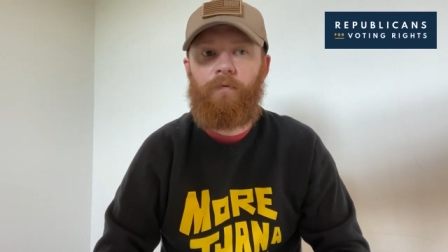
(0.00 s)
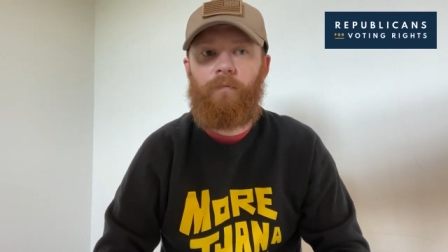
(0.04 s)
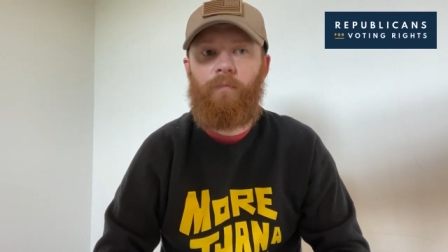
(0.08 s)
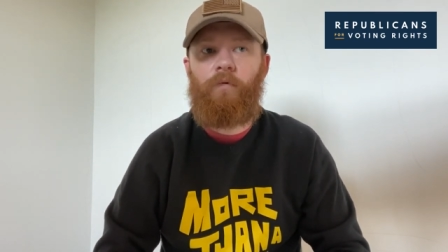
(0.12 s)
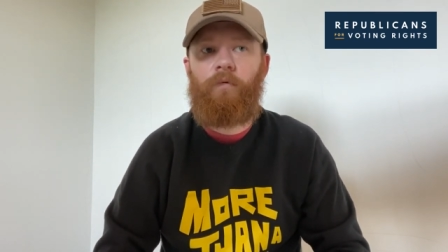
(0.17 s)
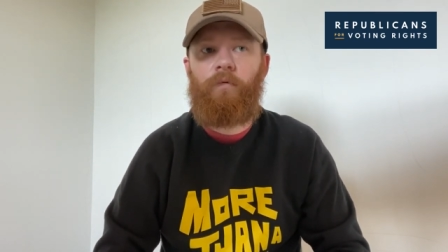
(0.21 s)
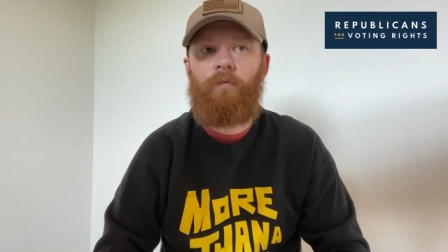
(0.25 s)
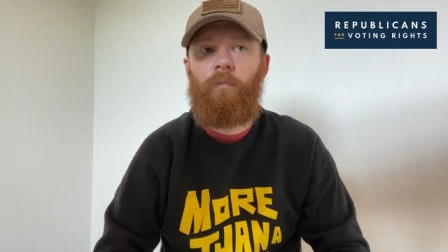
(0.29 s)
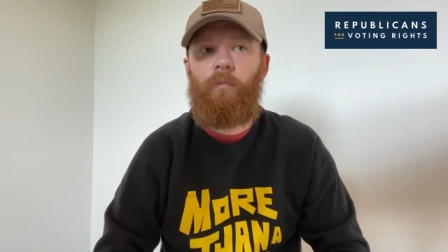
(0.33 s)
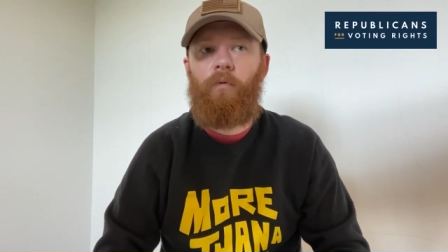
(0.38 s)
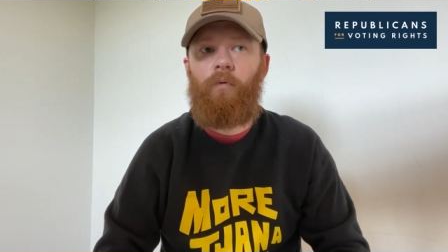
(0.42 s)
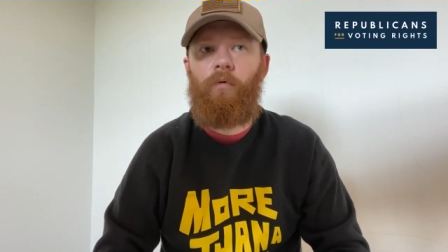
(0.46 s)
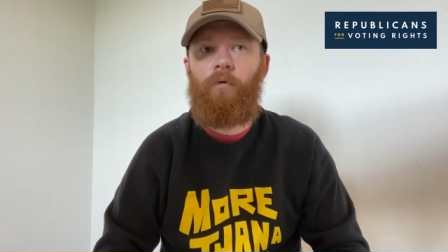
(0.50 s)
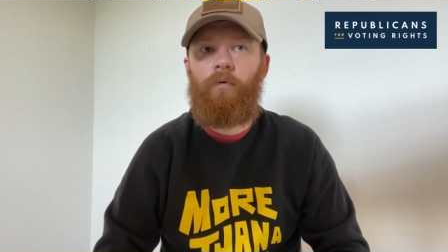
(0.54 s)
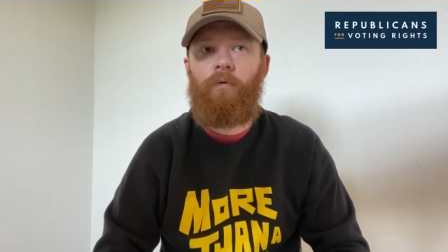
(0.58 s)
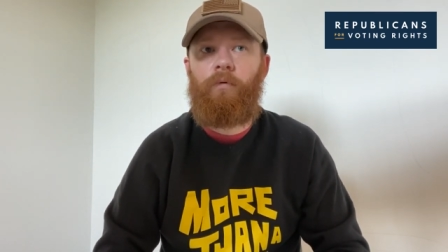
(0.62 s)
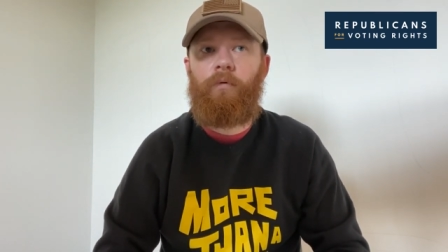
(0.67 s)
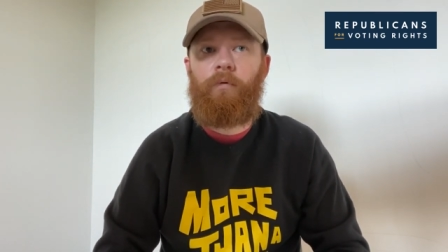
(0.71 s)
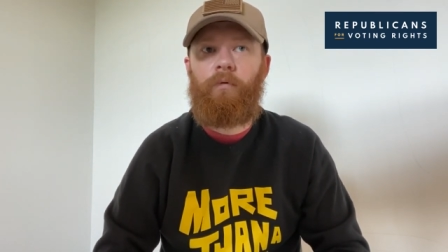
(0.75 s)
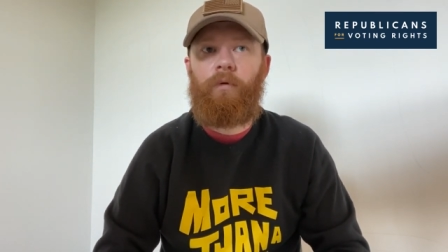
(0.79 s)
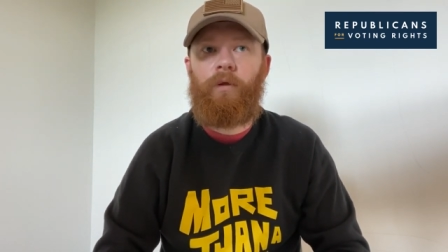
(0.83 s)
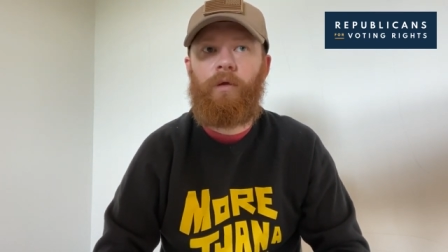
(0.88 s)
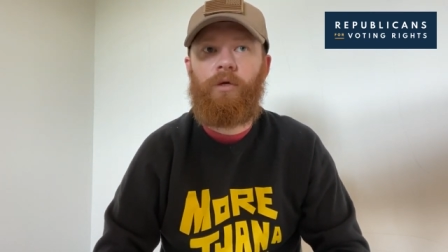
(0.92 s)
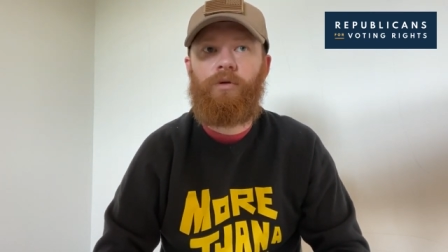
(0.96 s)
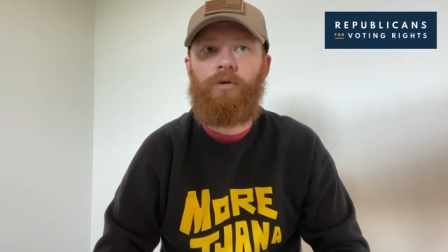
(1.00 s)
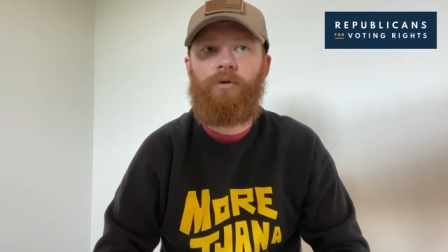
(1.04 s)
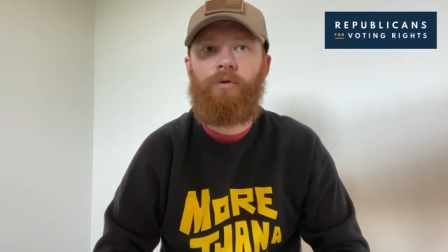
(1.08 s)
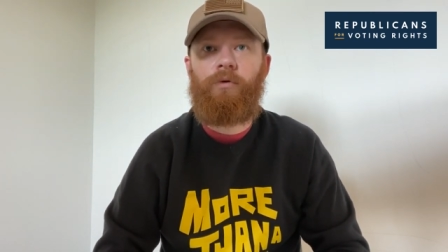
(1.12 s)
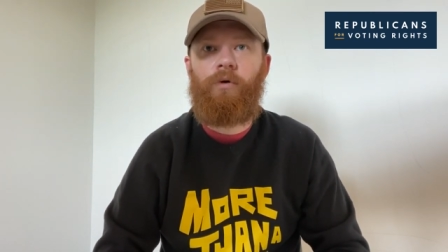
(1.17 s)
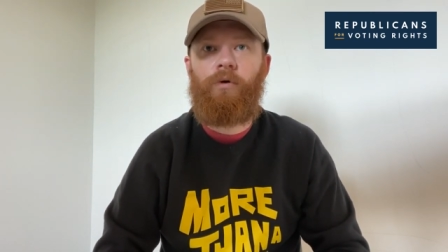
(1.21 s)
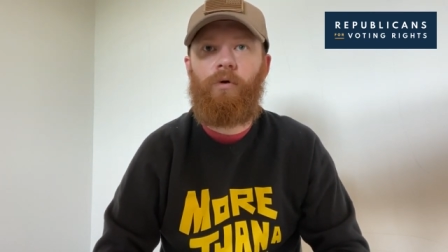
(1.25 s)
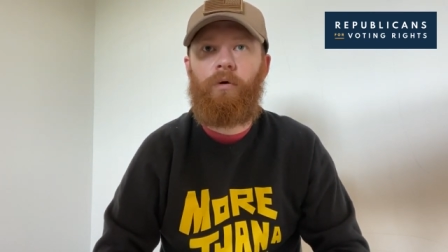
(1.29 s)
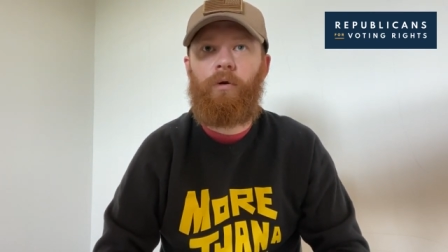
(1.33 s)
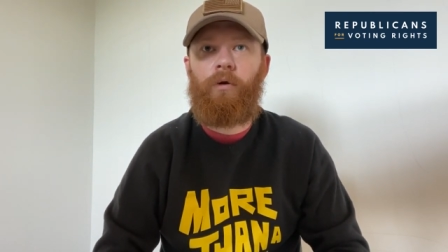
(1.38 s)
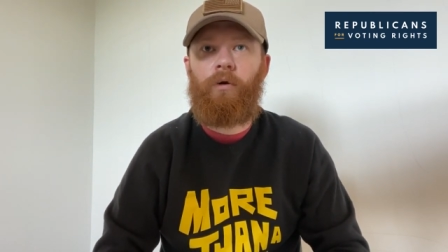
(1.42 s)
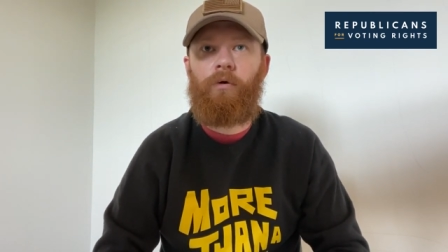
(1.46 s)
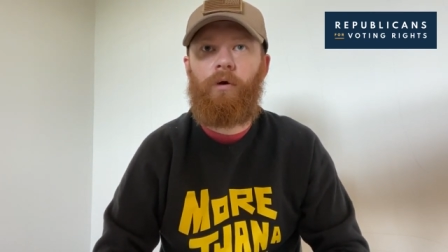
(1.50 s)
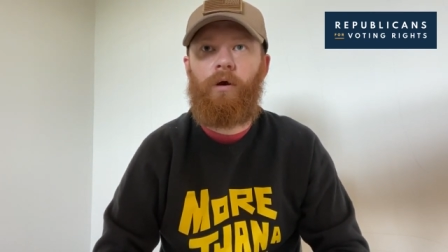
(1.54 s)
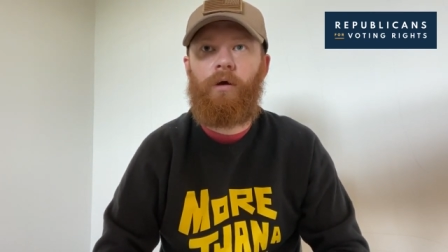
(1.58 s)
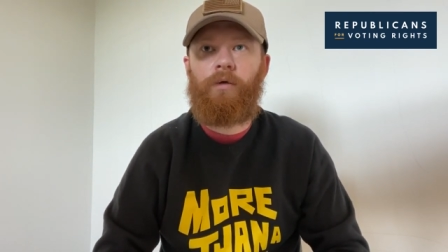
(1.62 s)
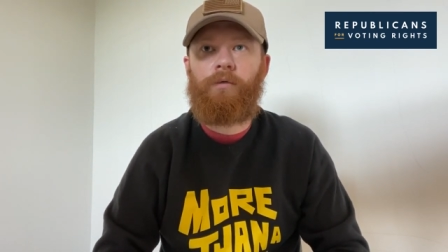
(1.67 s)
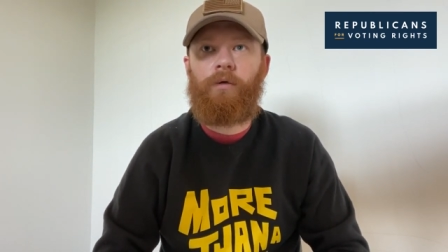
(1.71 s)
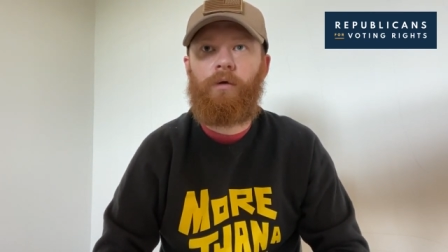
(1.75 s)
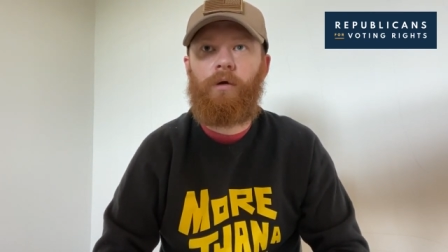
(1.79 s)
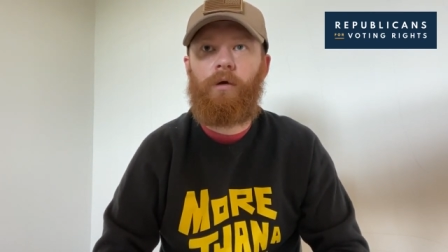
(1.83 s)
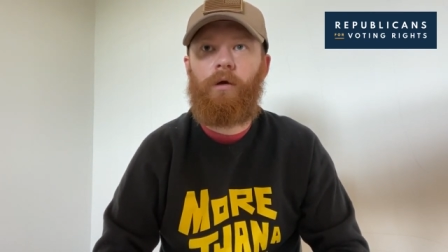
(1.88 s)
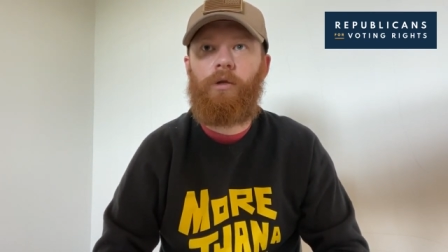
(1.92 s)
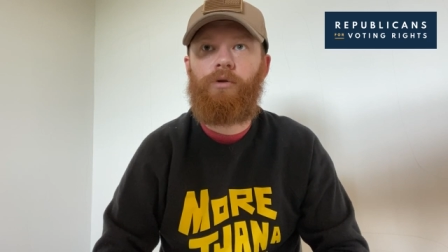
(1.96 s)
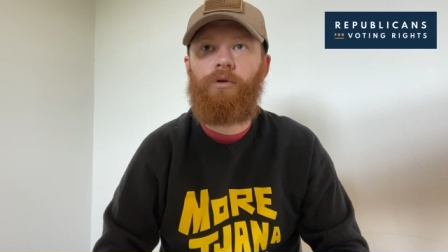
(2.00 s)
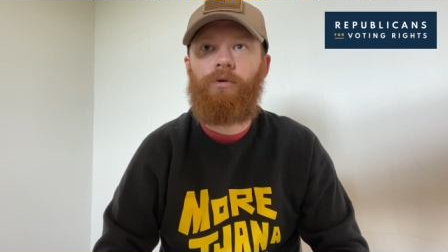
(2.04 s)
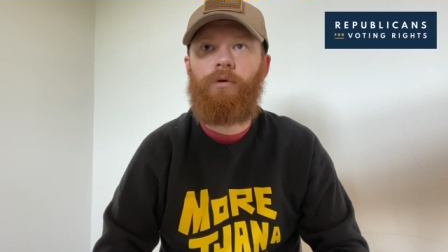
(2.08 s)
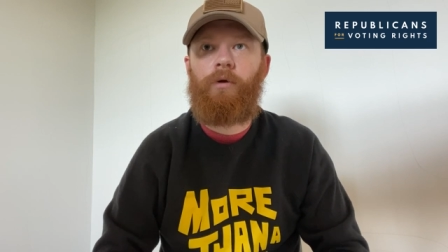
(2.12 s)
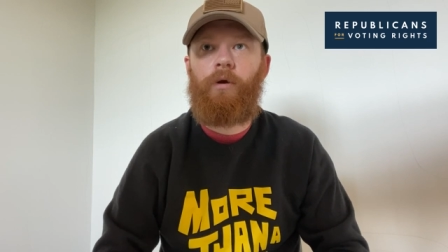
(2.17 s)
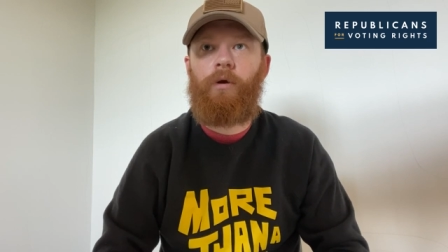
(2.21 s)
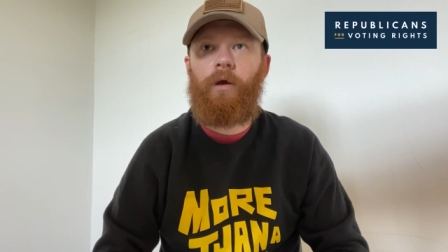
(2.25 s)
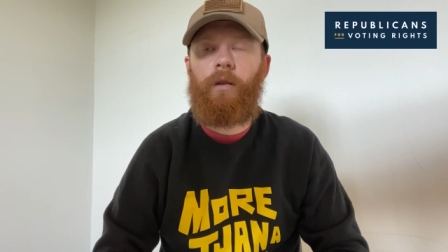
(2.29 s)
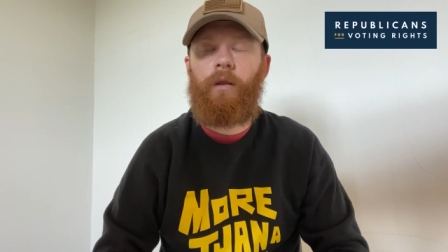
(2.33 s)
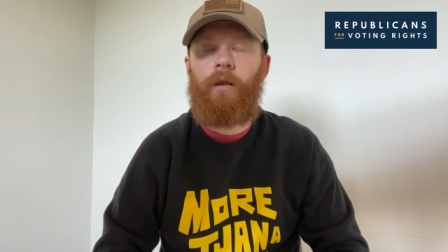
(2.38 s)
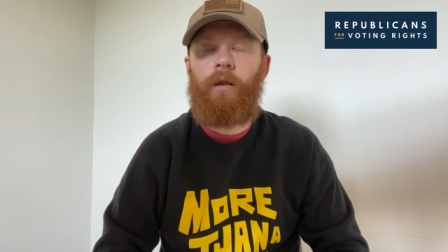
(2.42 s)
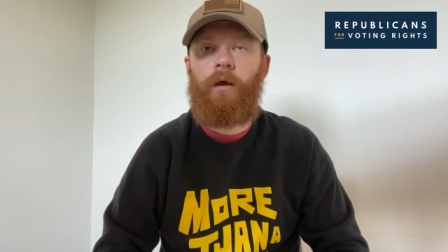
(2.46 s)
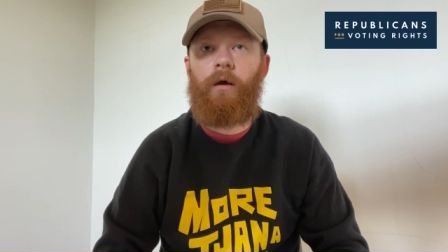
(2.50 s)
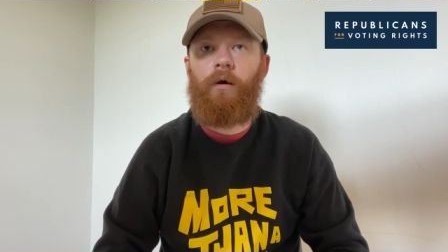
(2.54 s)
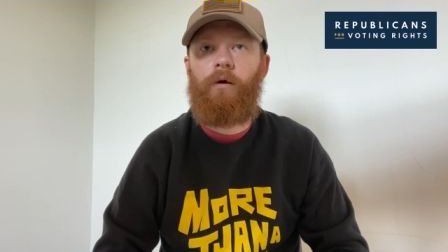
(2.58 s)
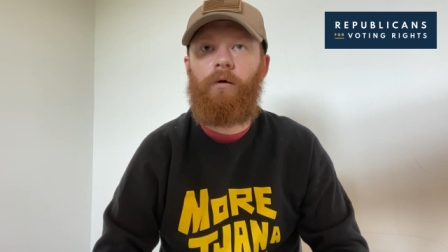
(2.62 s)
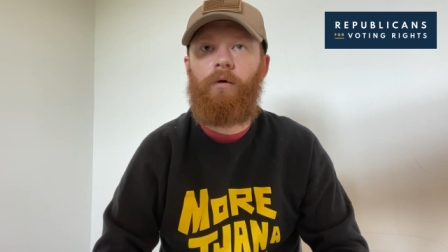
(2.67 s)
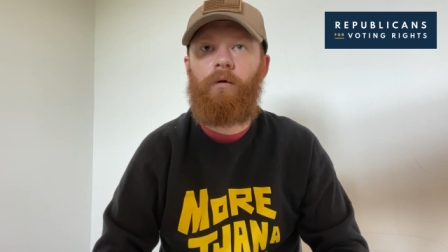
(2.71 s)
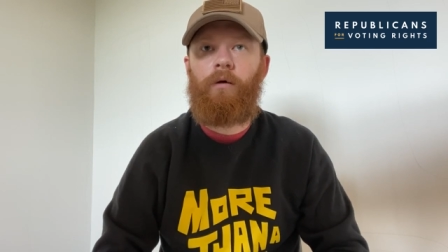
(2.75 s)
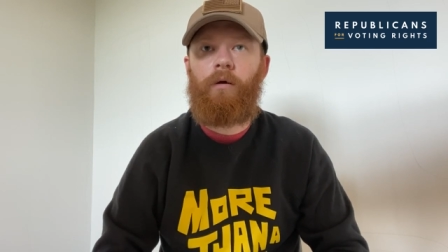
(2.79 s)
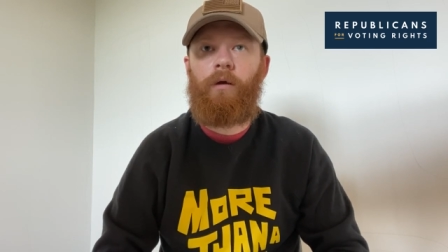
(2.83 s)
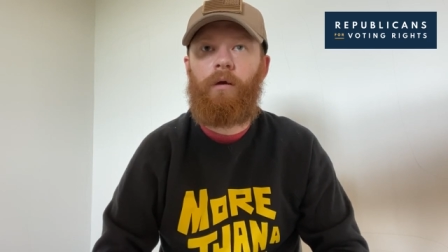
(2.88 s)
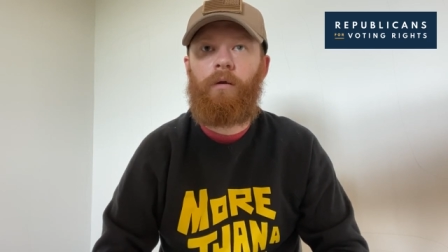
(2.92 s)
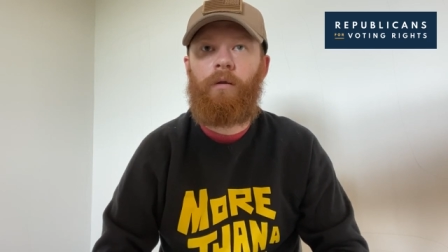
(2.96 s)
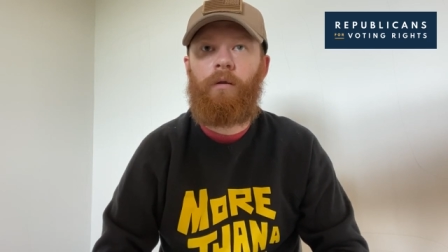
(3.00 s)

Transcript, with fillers: the most important issue going across our country right now,